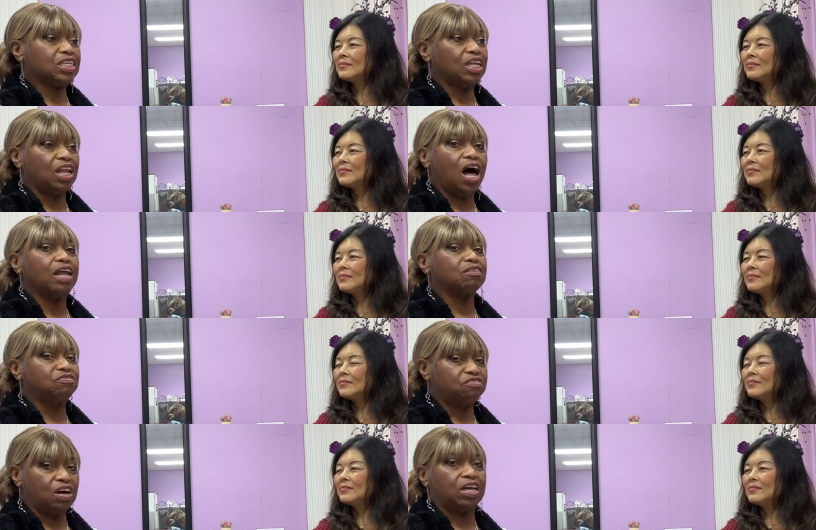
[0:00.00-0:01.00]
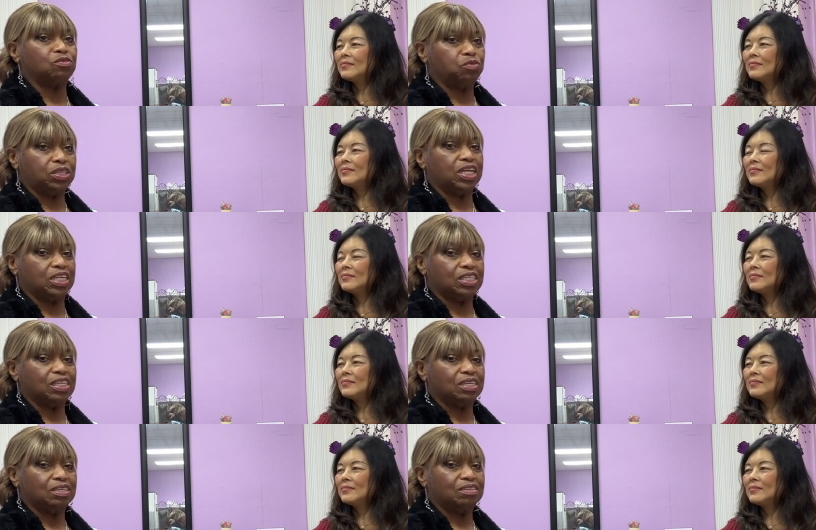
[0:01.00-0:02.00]
Speaker 1: a lot of fun with it.
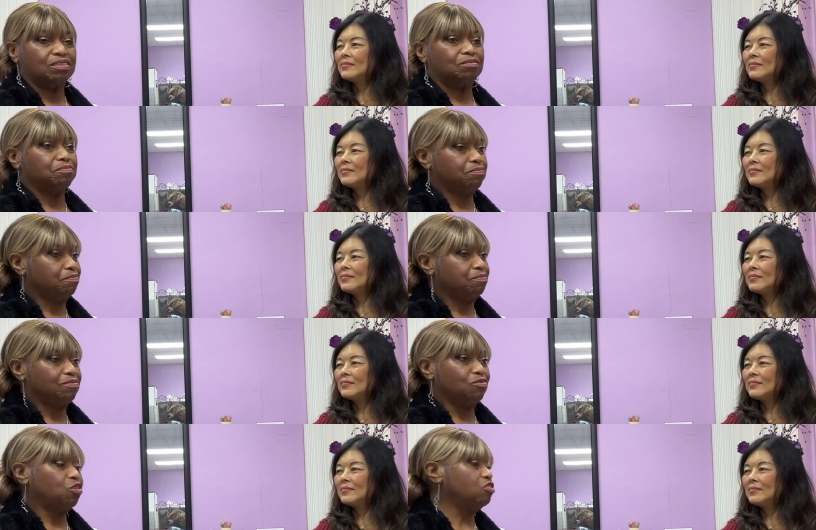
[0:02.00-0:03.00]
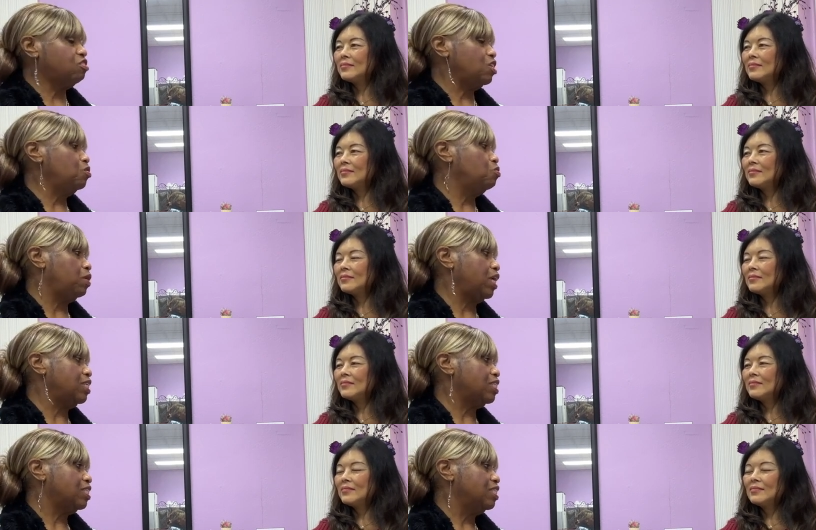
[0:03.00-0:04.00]
We'll see who
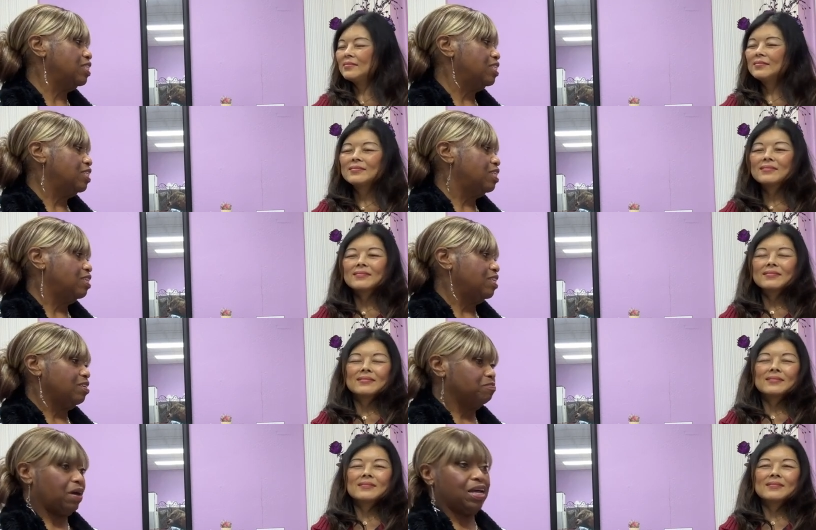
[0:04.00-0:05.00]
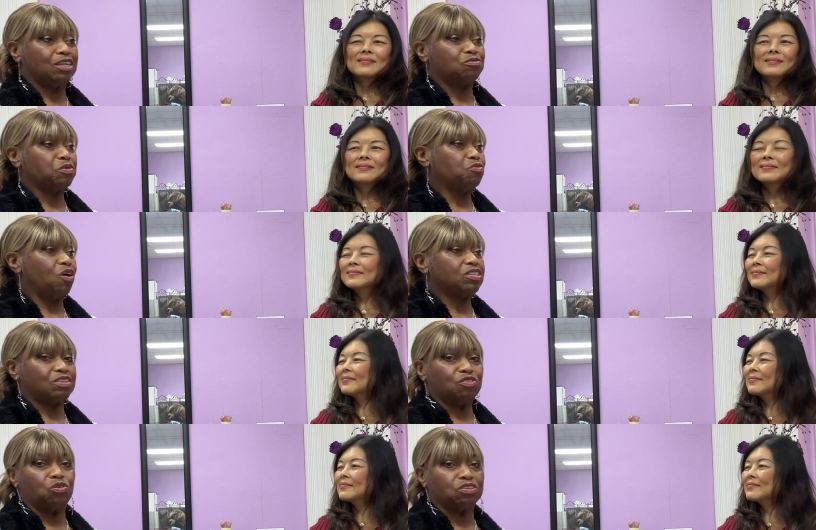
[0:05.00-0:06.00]
wins. My husband wants,
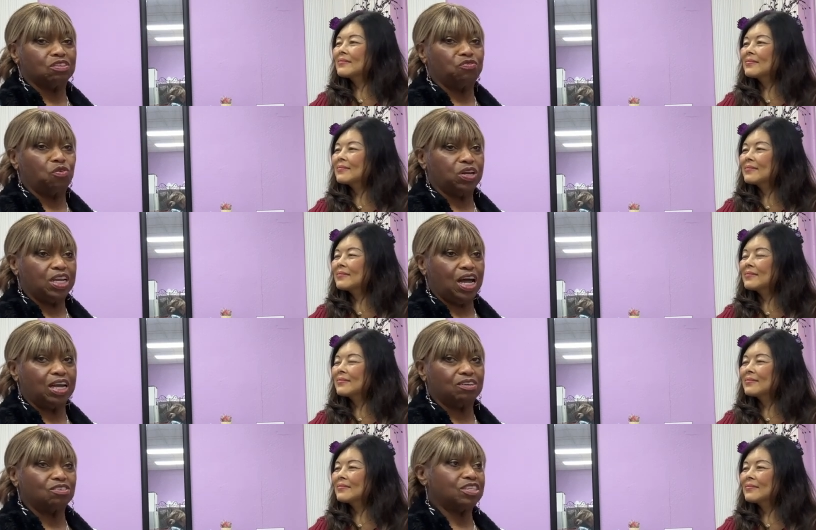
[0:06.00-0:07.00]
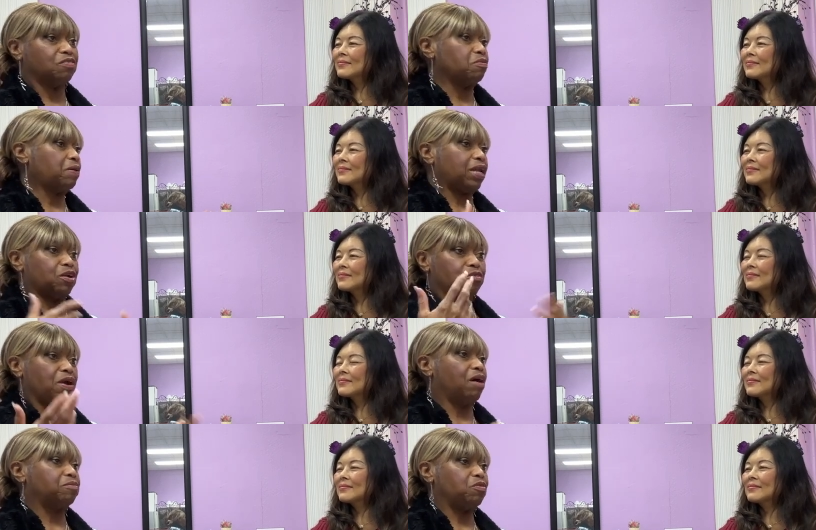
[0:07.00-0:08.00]
of course, the 49ers. Everybody
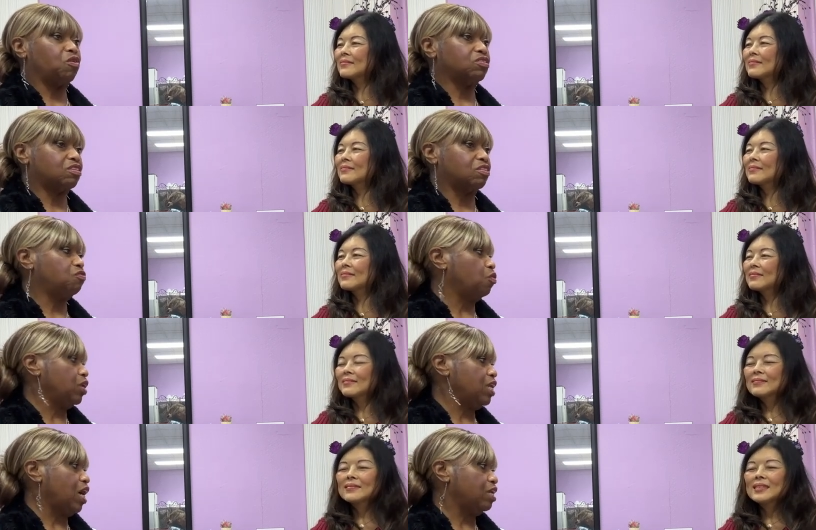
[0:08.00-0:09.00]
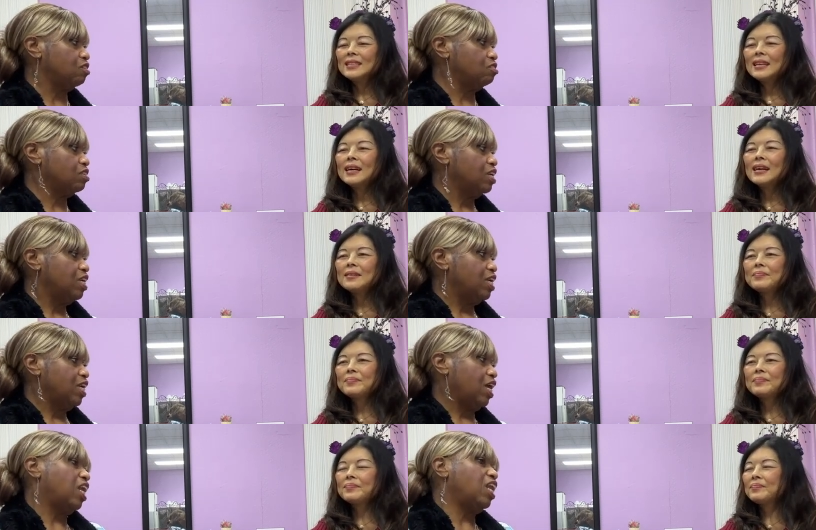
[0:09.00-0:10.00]
around me wants the 49ers. Yeah.
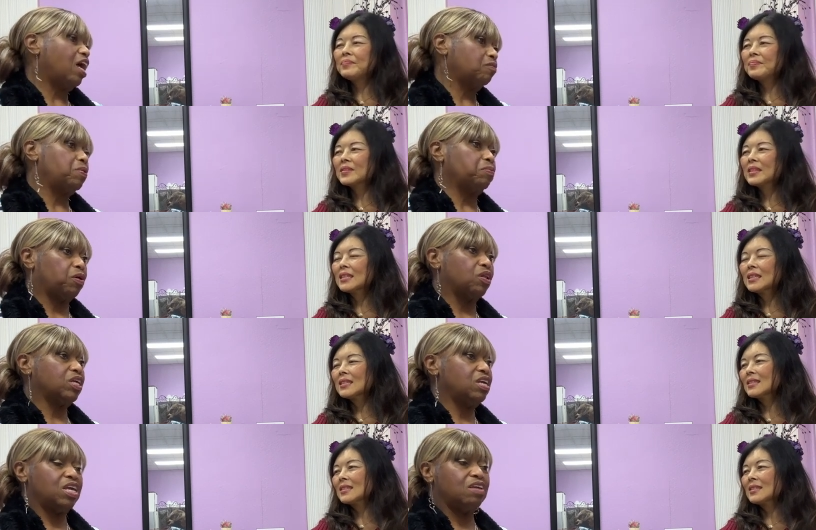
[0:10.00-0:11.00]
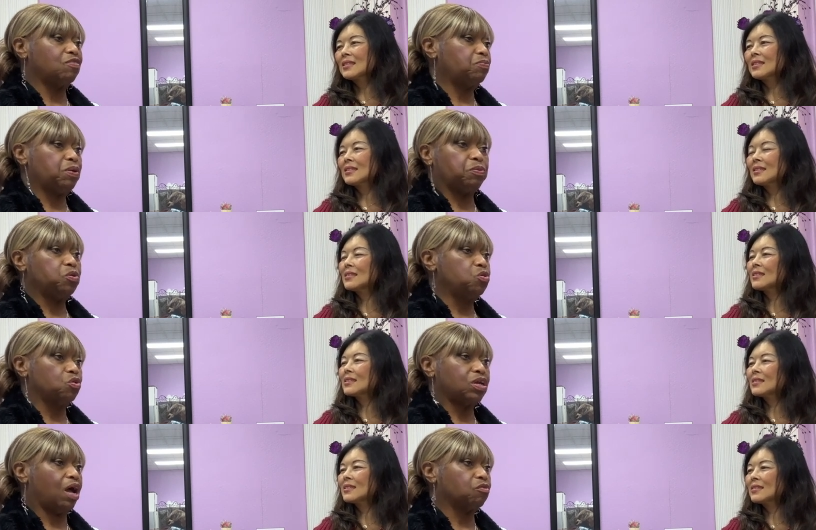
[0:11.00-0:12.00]
And a lot of people, even people who
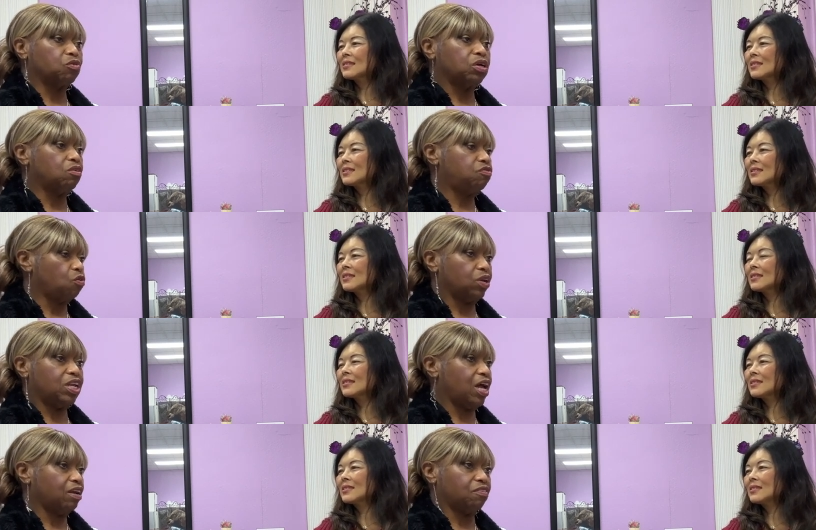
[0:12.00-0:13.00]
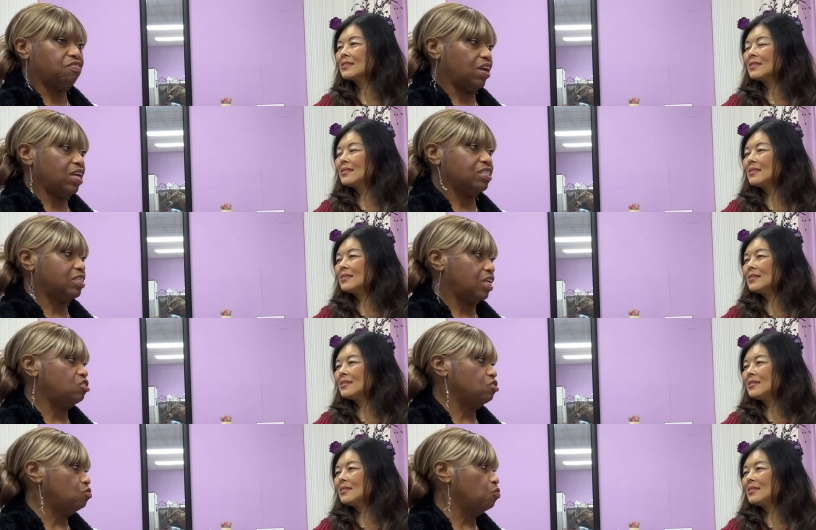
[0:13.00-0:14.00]
are not real 49er fans, they just